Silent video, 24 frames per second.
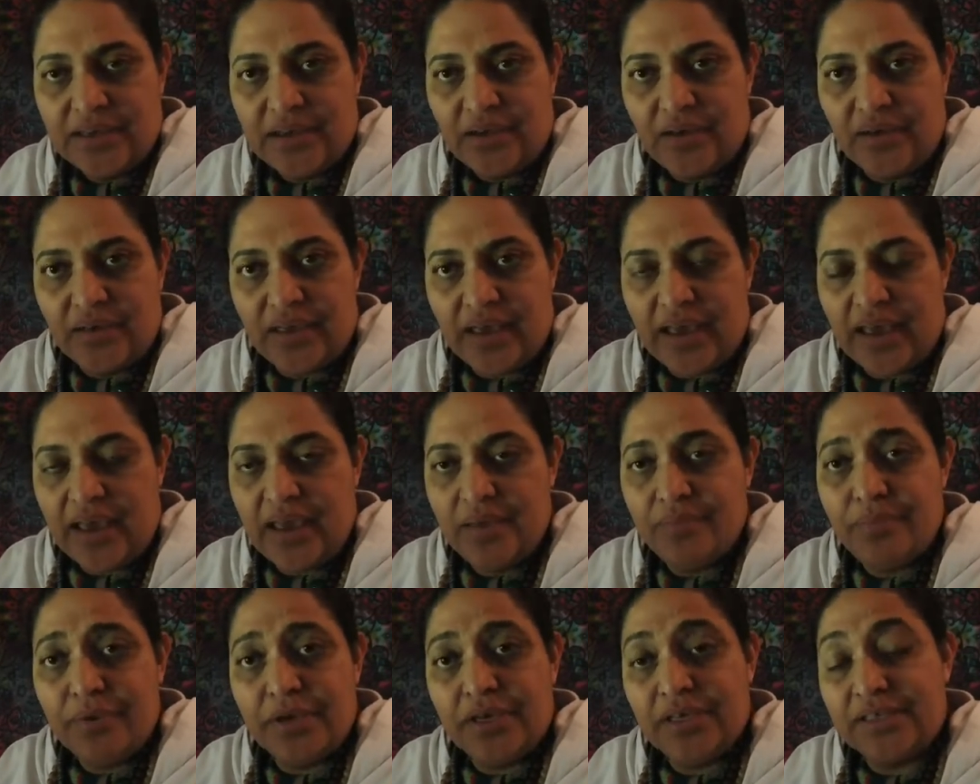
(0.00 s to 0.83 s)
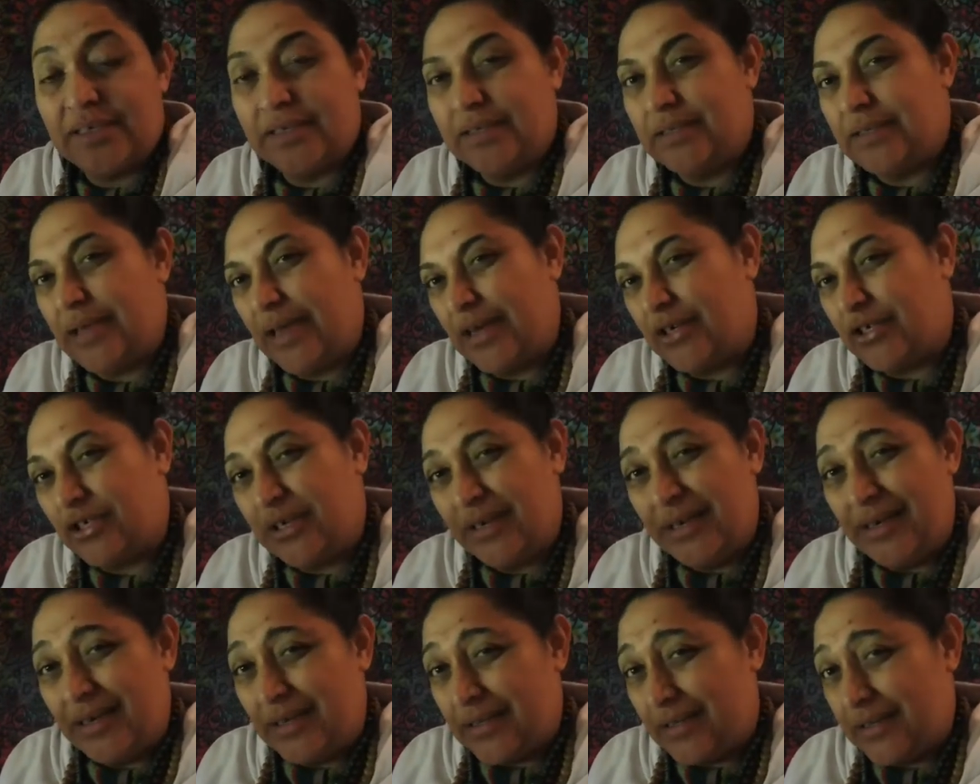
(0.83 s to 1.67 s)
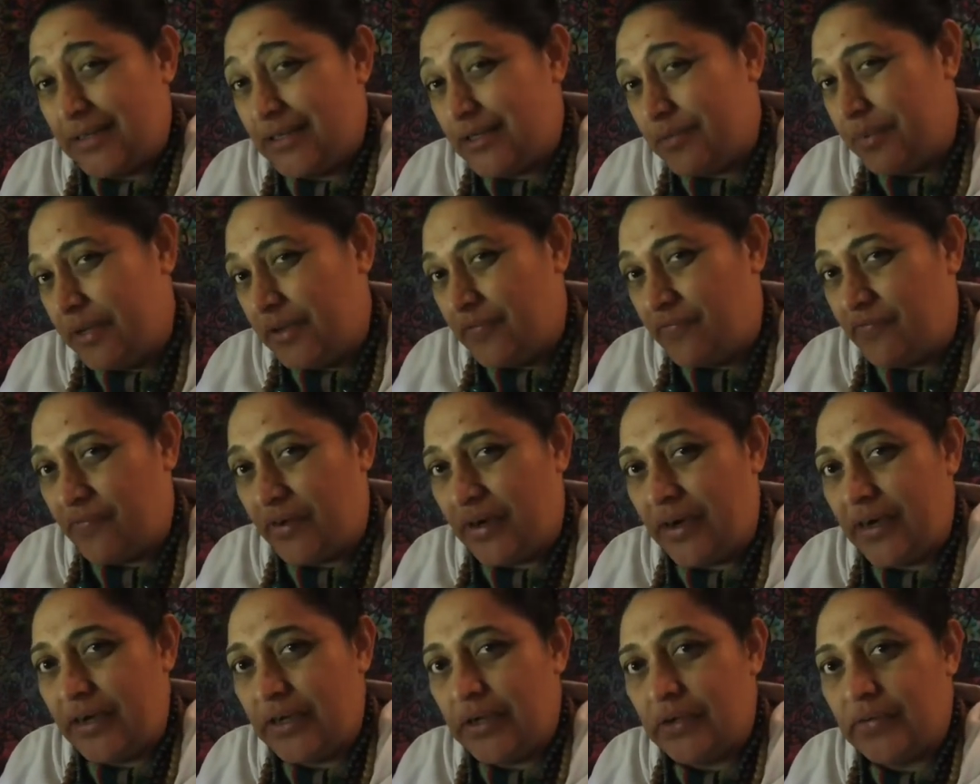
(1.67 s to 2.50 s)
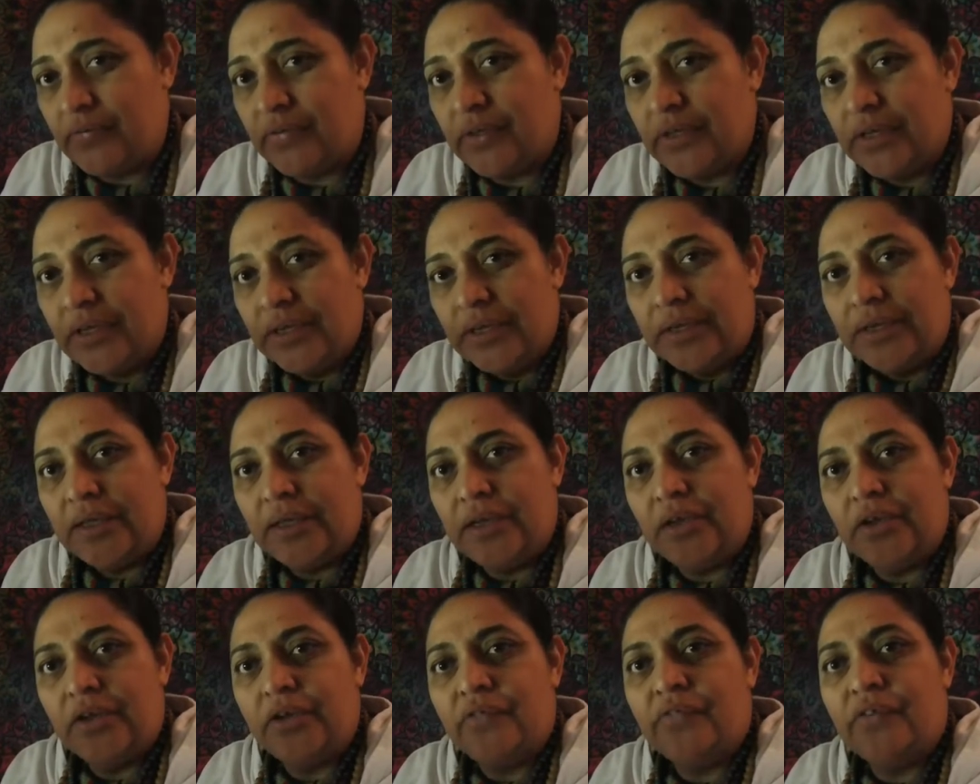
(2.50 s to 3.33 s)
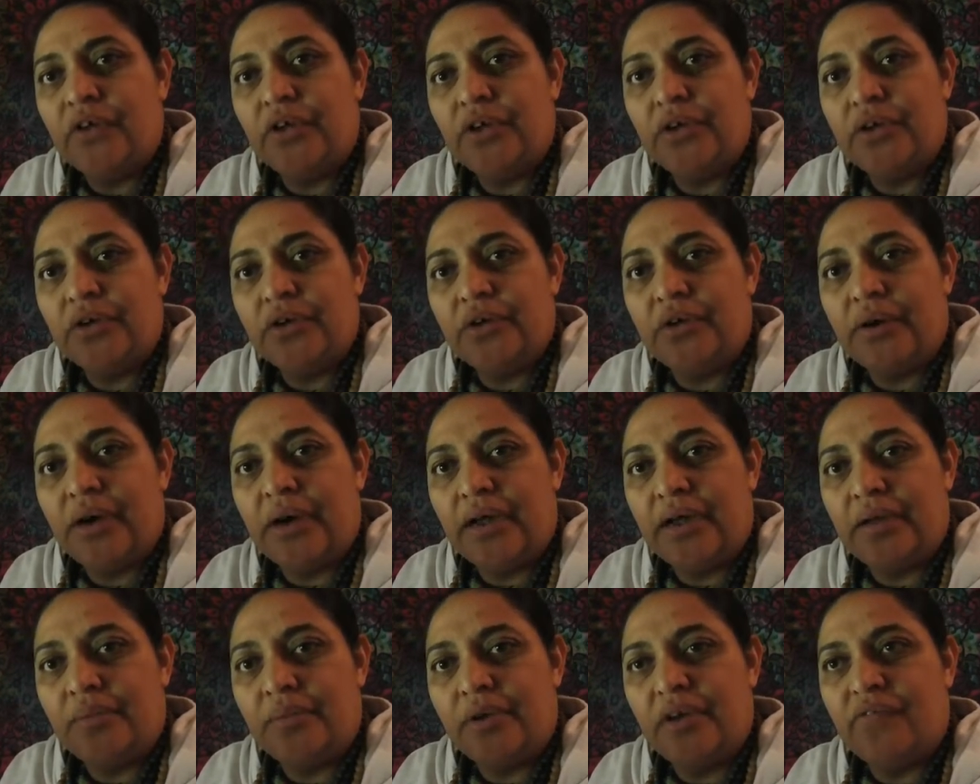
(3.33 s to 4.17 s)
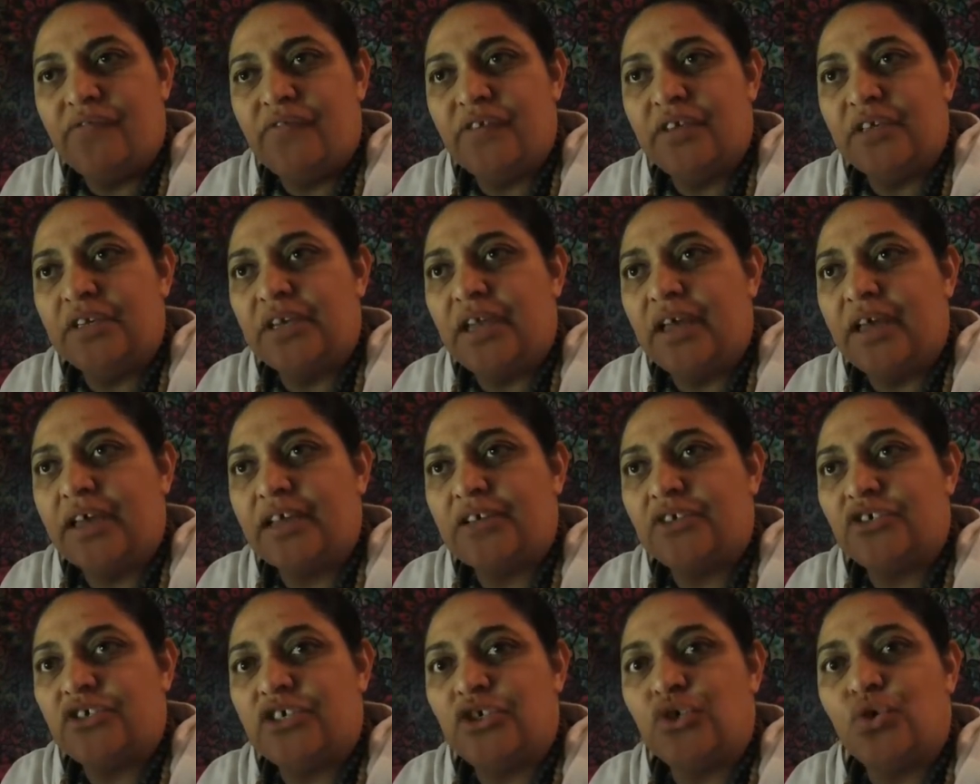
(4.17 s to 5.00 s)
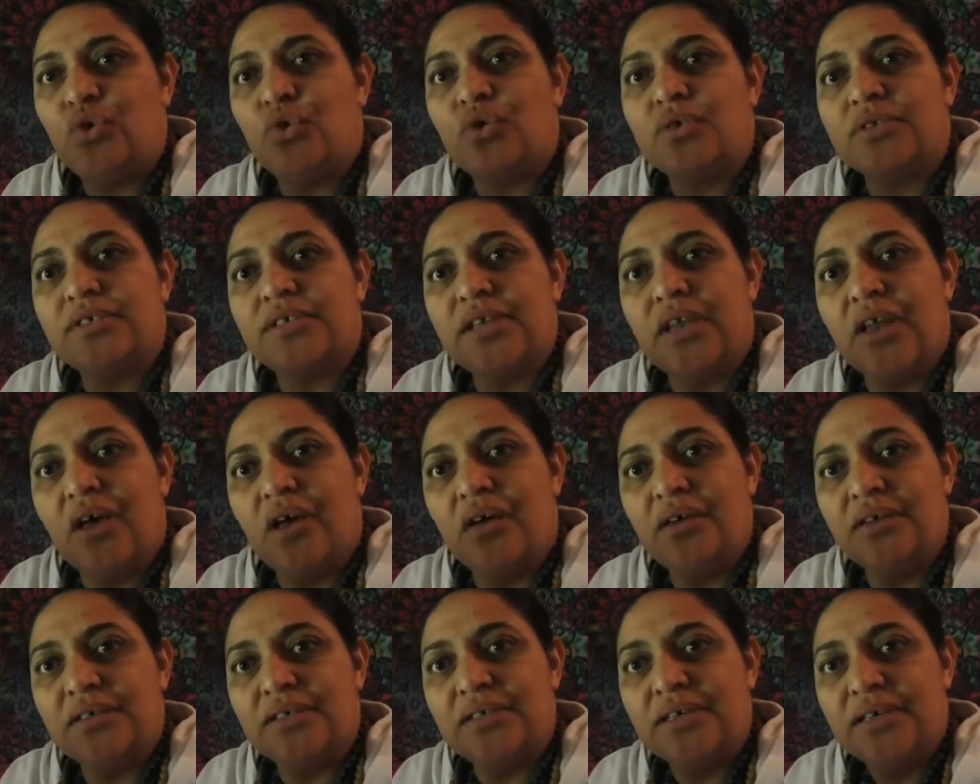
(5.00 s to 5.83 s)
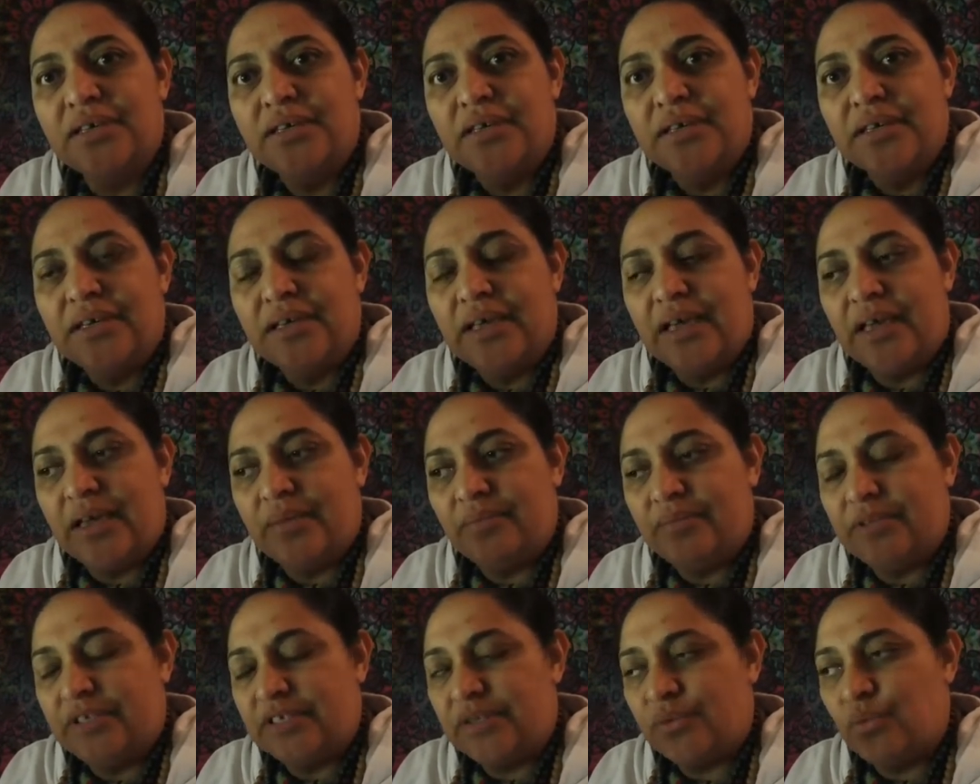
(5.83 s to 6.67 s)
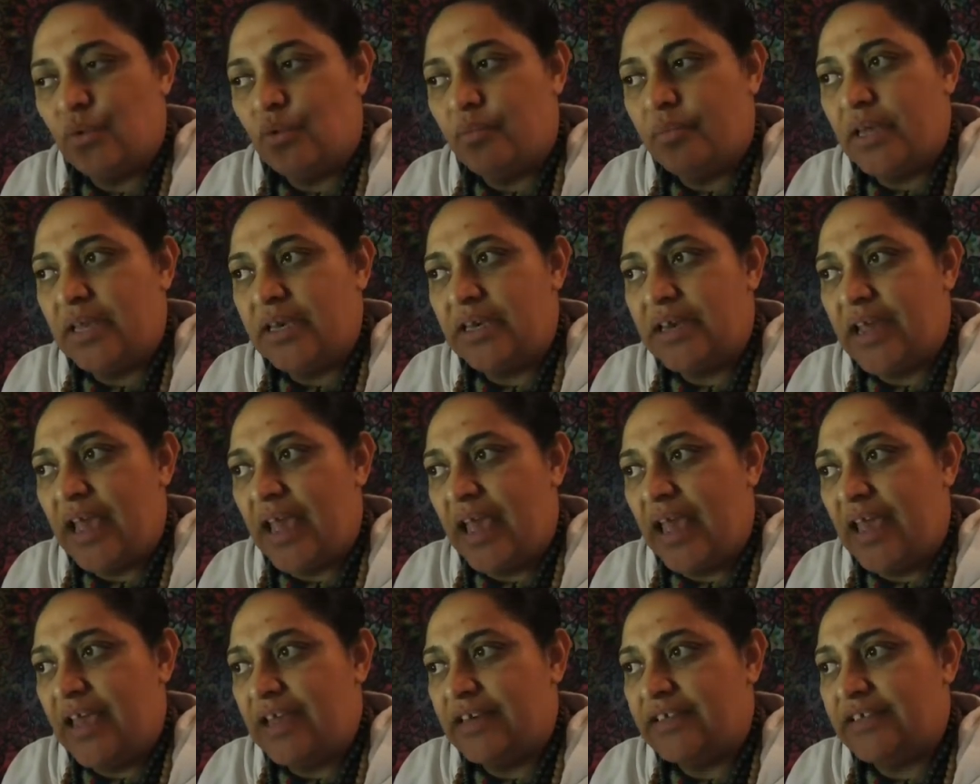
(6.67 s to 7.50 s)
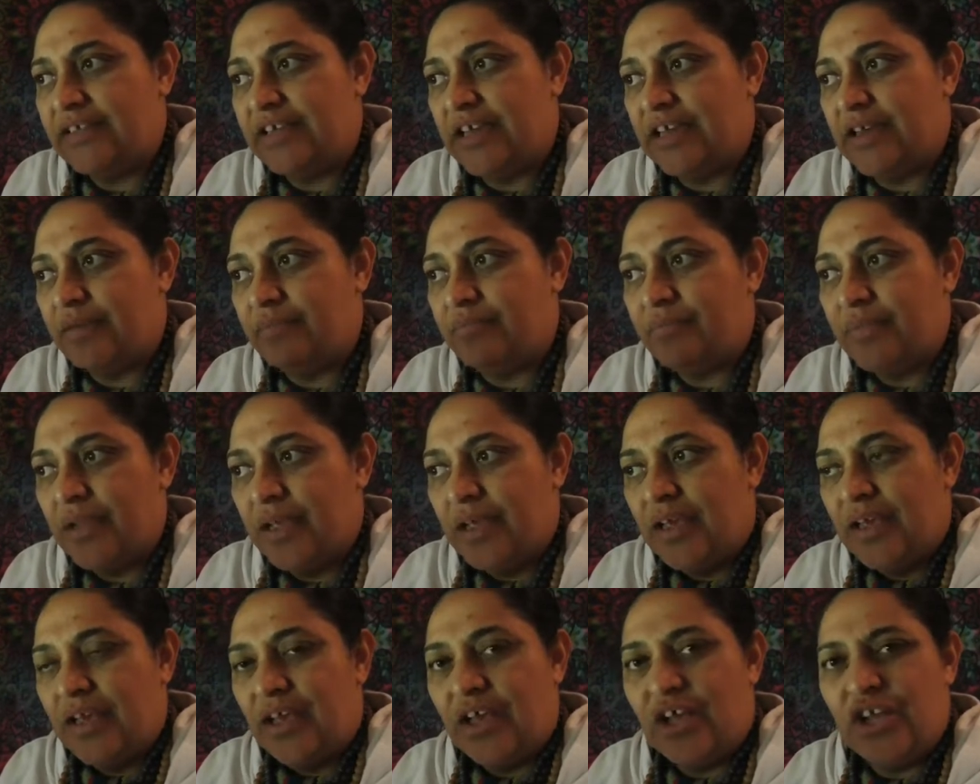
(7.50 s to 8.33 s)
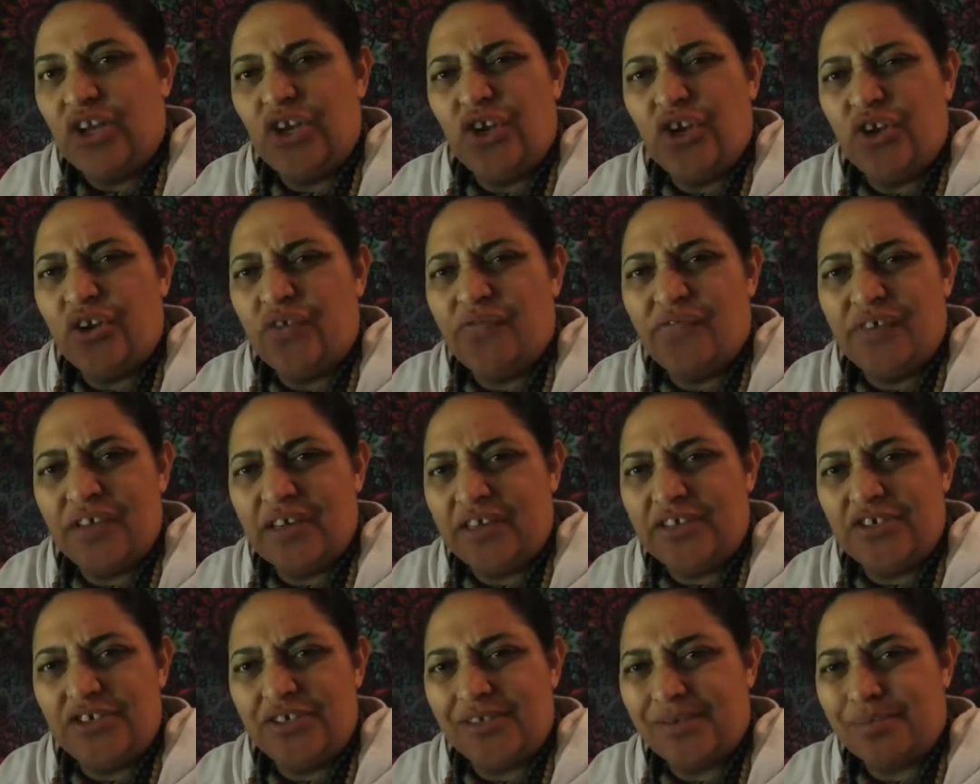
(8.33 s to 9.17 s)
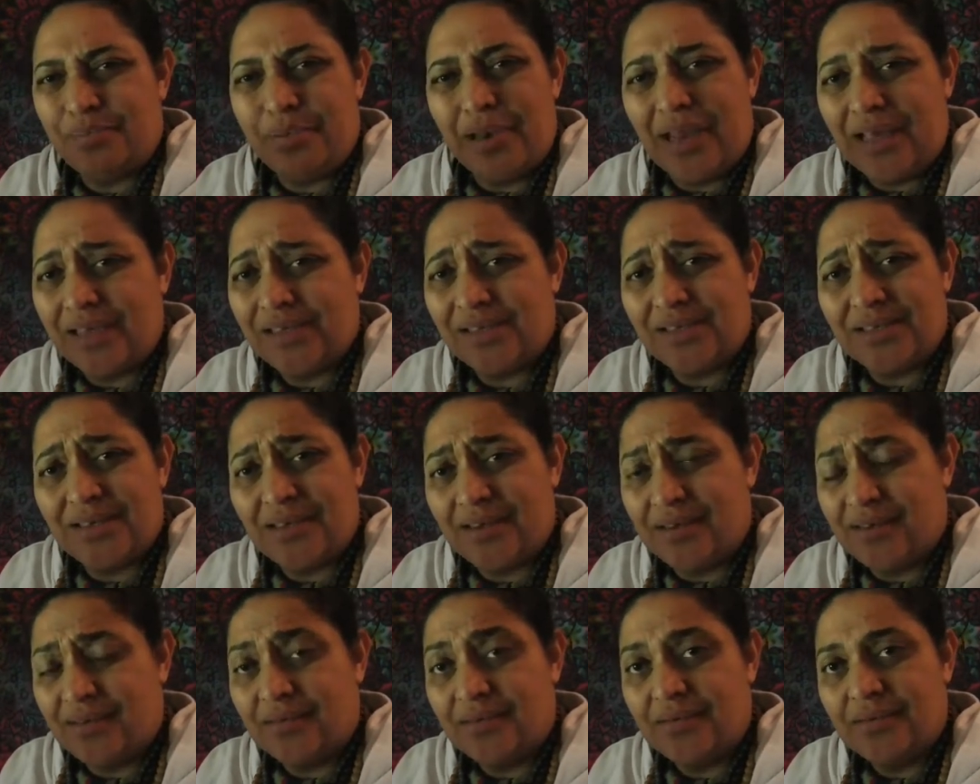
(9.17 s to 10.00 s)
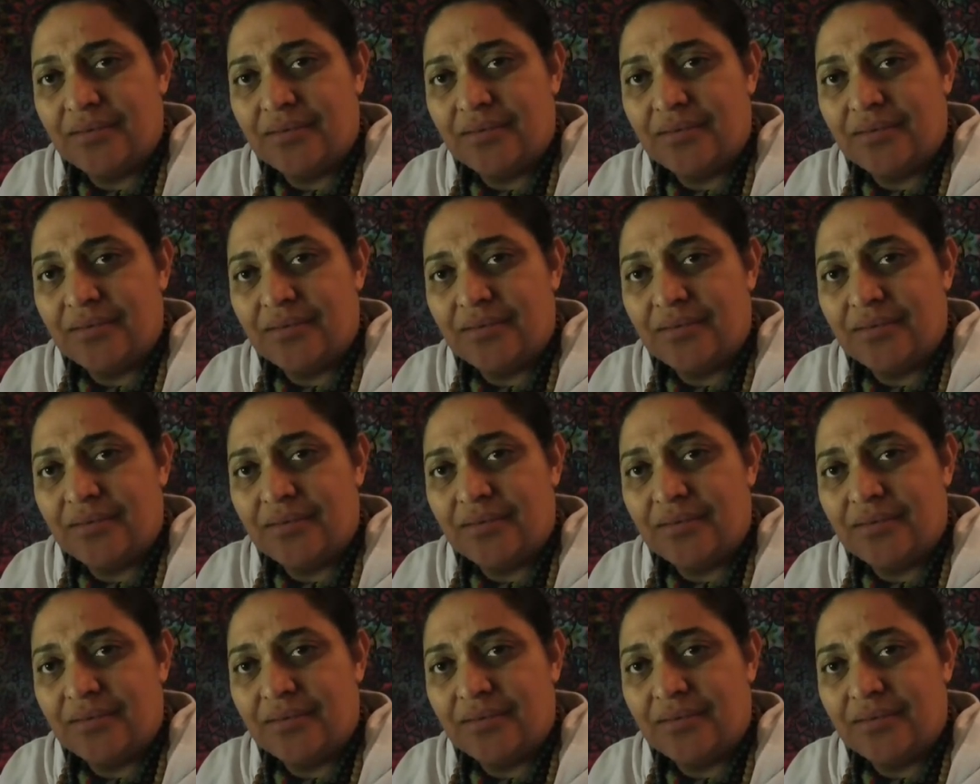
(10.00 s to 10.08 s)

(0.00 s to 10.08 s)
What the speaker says: Okay, because there's actually nothing to be afraid of. A lot of her, I feel like she talks a lot, this woman, and a lot of it is just bluster.